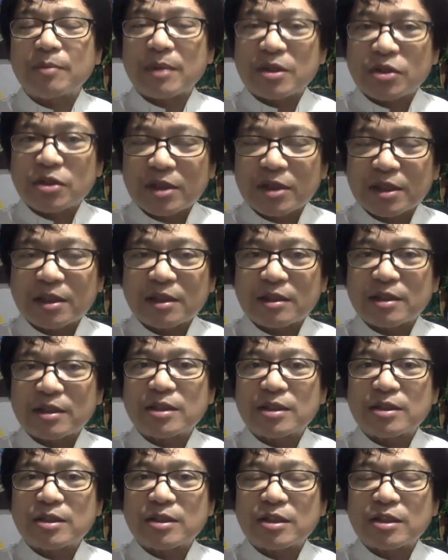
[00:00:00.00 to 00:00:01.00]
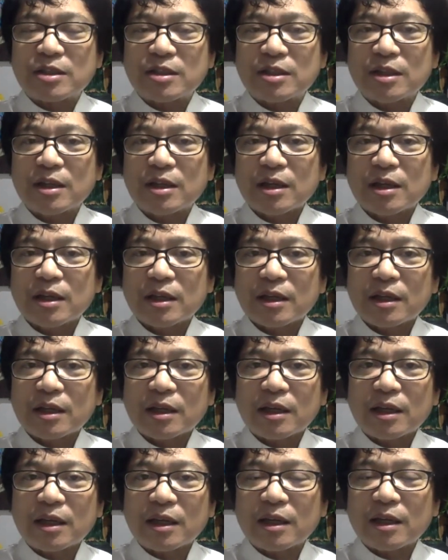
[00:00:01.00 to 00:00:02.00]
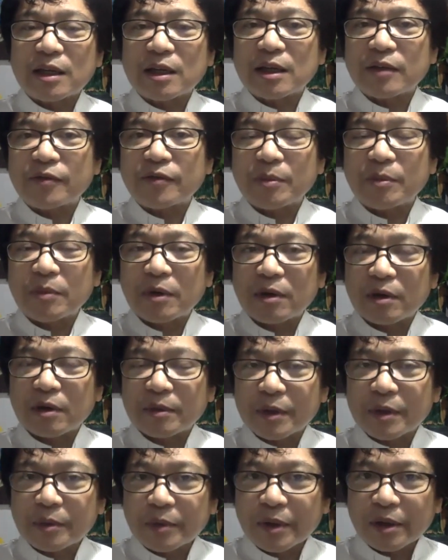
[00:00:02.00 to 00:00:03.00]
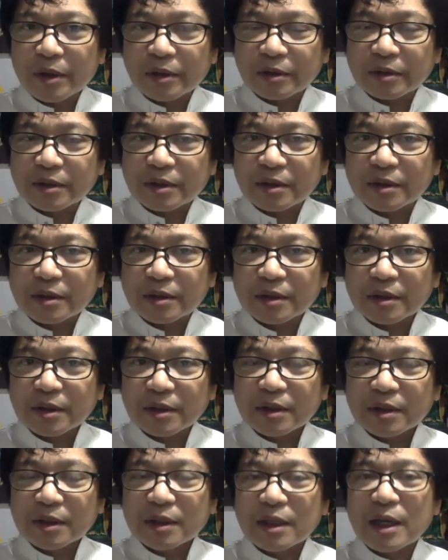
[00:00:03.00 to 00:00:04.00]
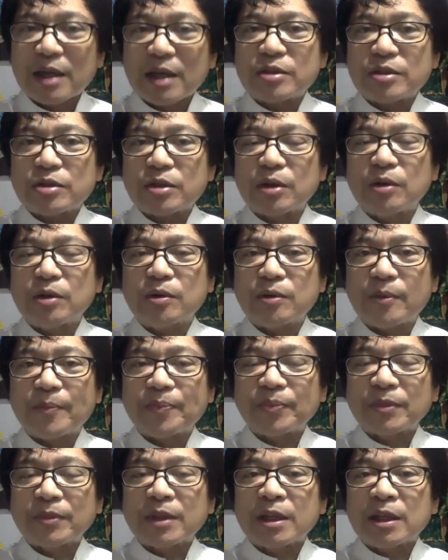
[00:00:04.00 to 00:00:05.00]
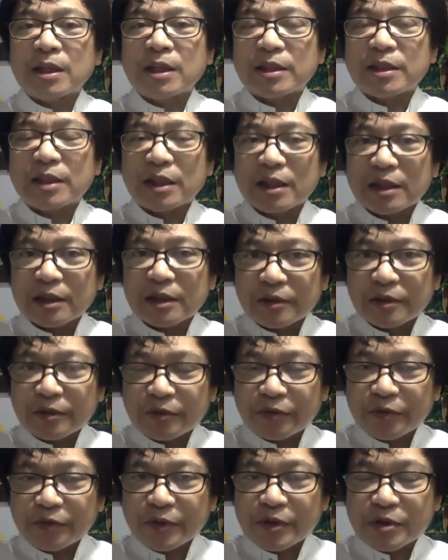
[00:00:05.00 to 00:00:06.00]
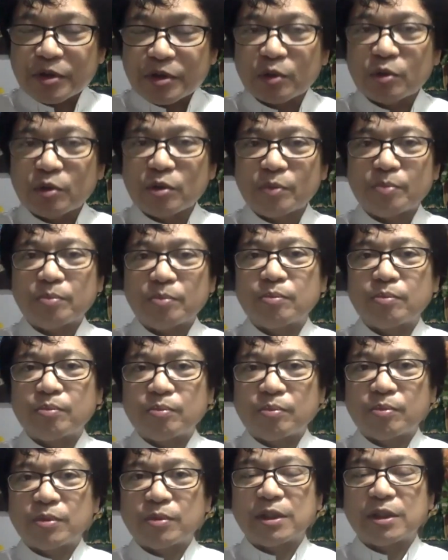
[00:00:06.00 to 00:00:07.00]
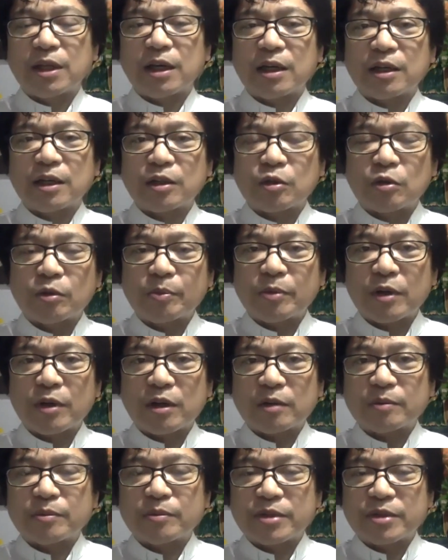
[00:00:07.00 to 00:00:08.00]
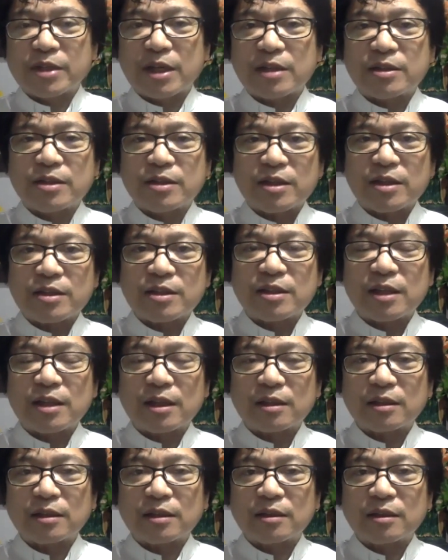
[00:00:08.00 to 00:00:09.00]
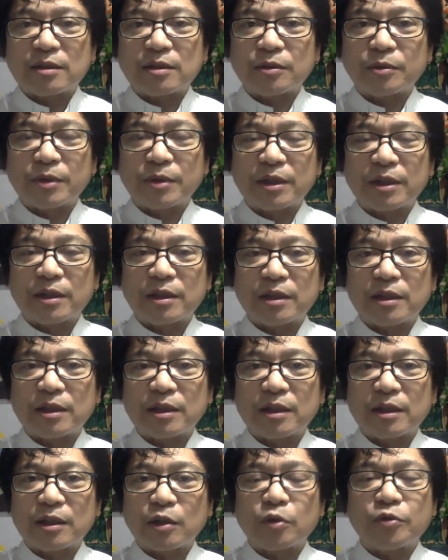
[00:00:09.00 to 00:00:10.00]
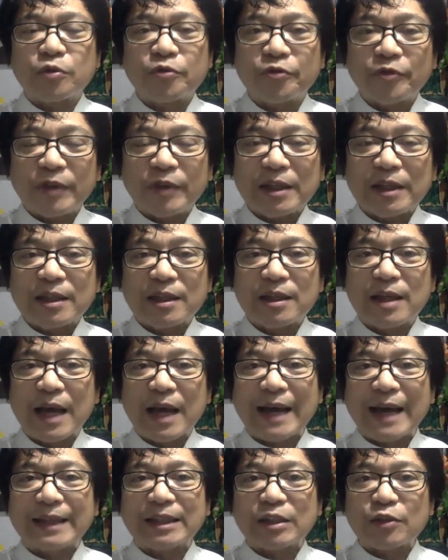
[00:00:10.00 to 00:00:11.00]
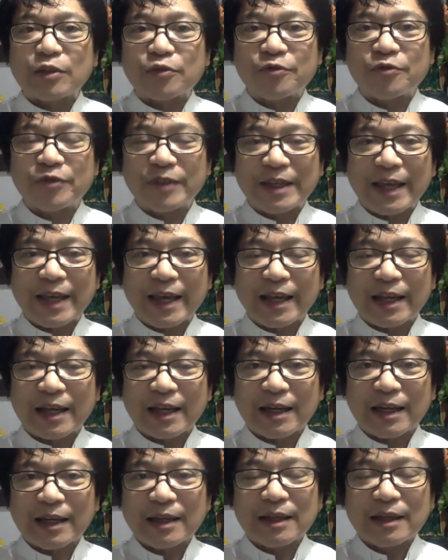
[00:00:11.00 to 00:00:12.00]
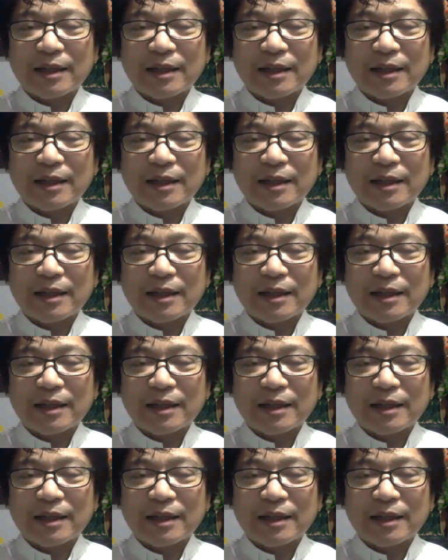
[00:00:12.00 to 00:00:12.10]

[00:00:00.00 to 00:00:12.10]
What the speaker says: machineries from all over the world. And so the first group, the group of judges that were convened at Vienna